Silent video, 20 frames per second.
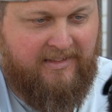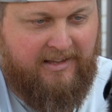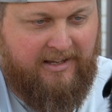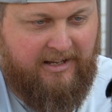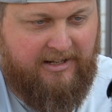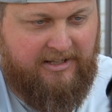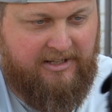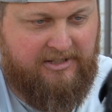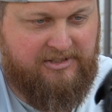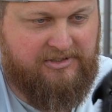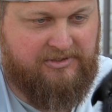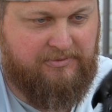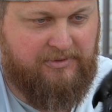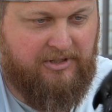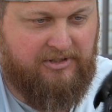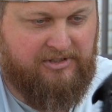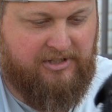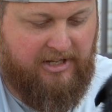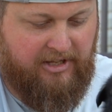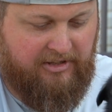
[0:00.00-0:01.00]
And he's
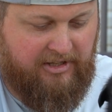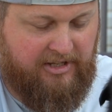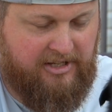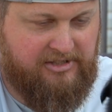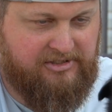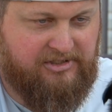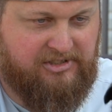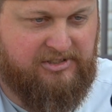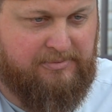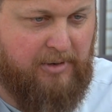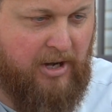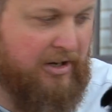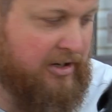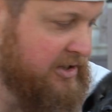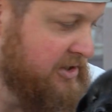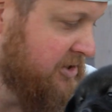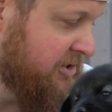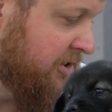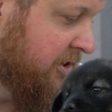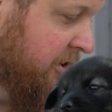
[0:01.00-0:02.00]
I think he's the
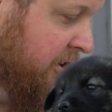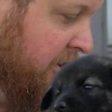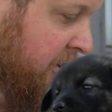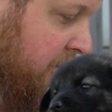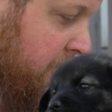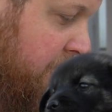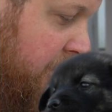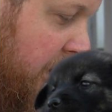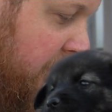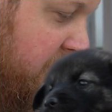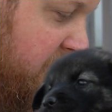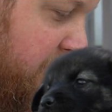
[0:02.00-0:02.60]
smallest, probably the